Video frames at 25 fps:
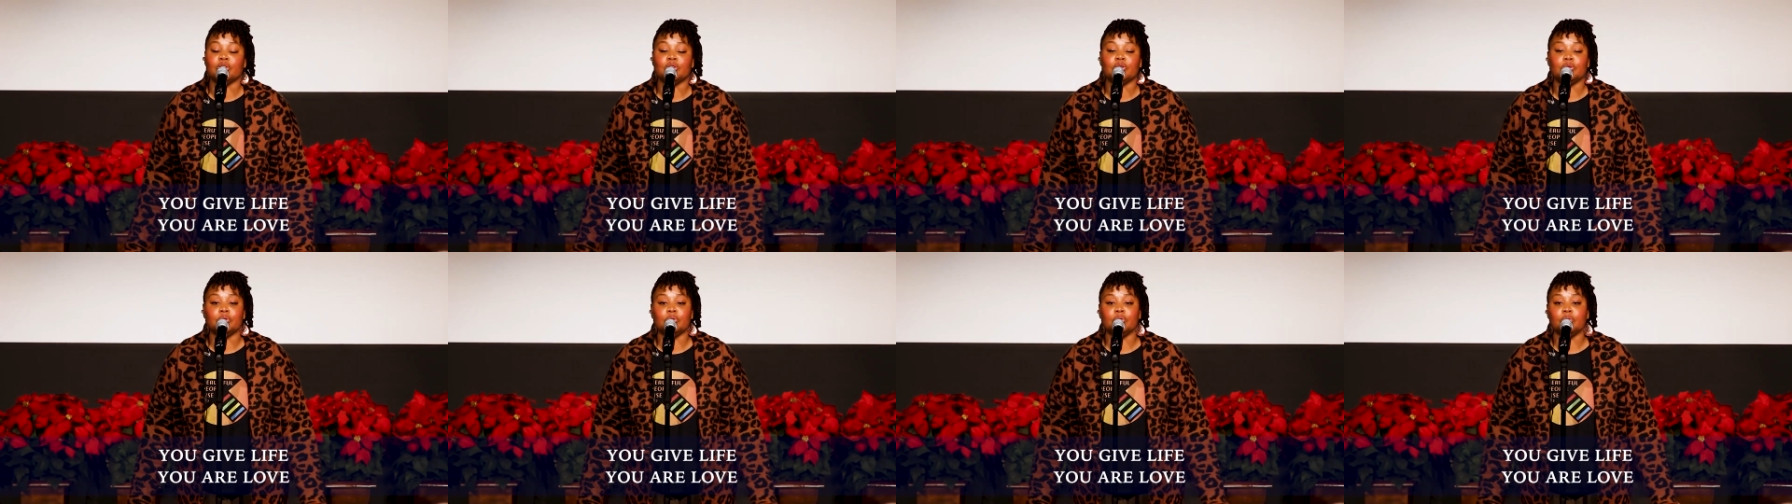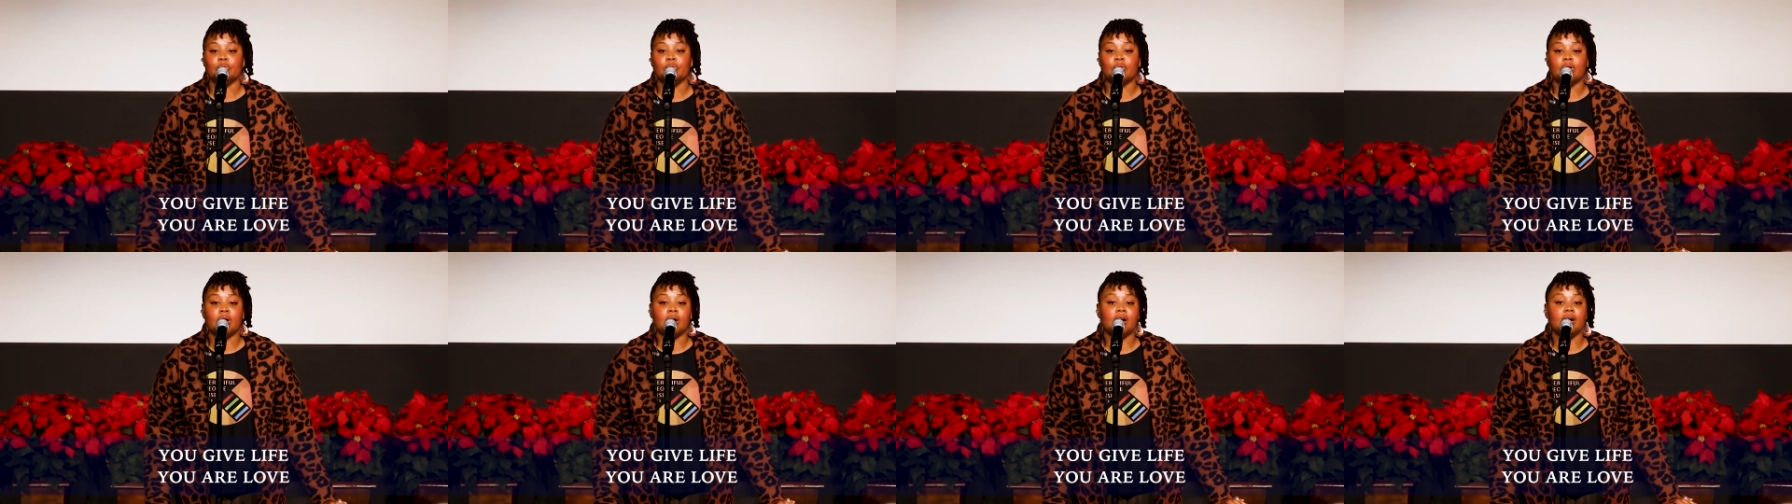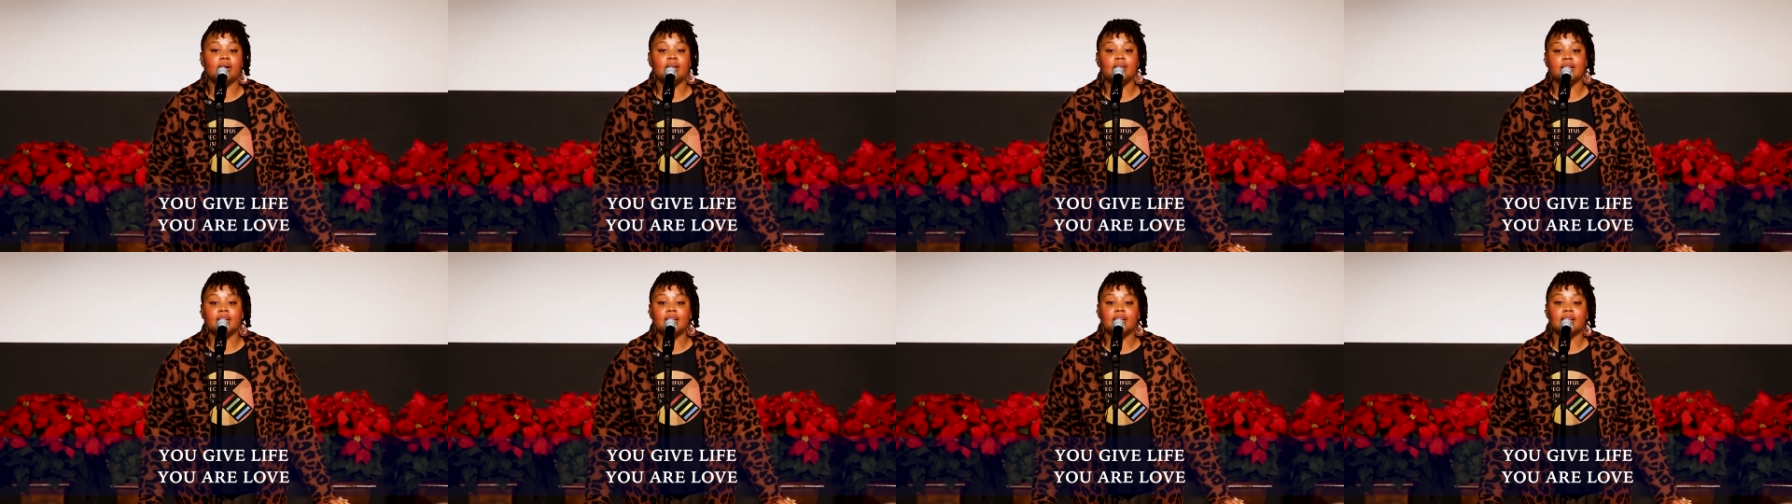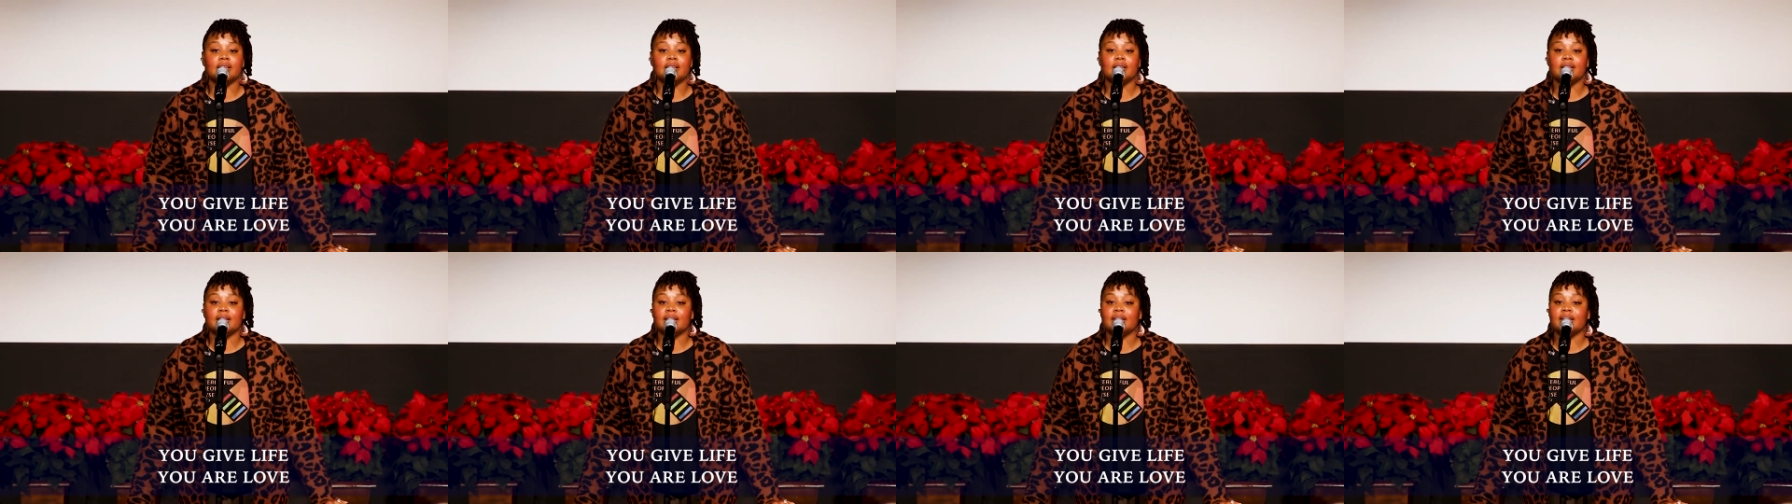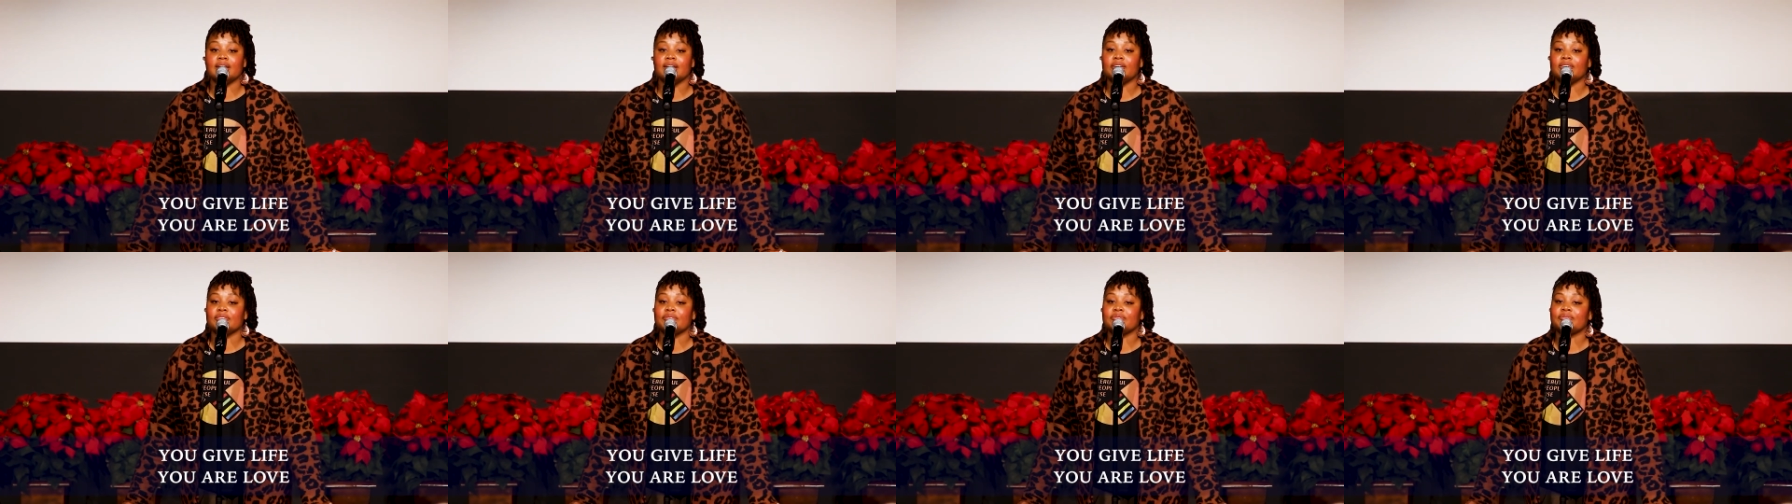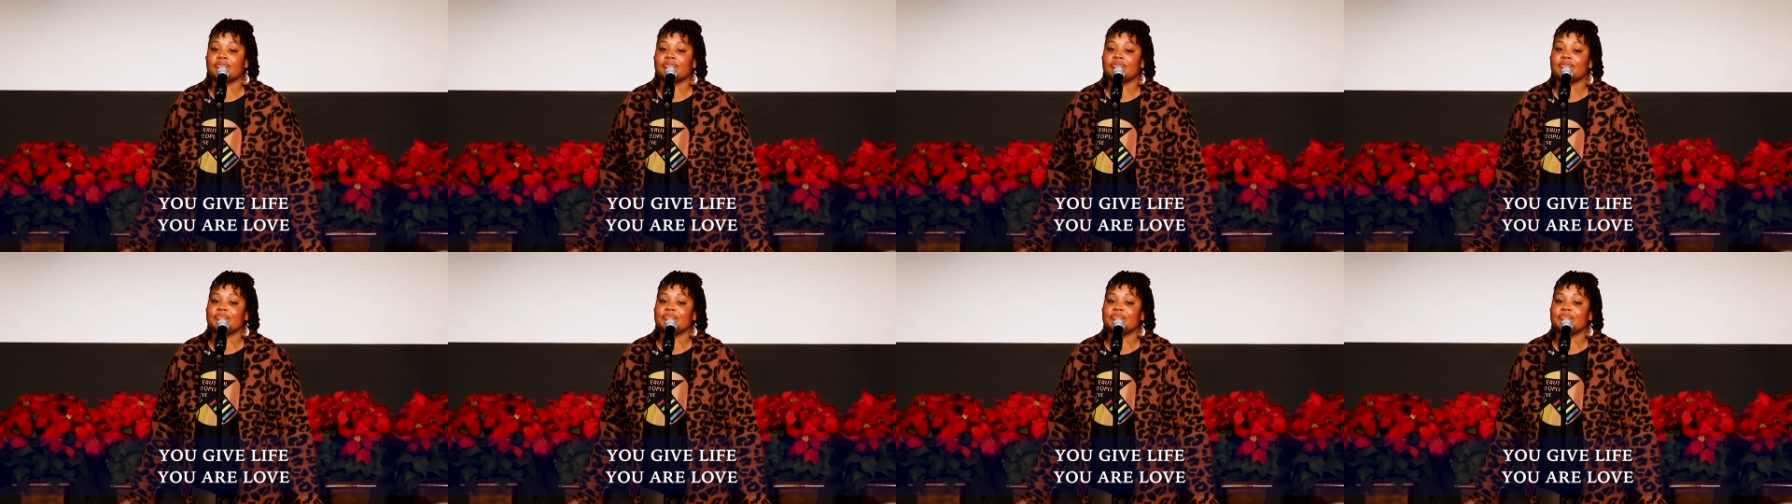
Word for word: you are love,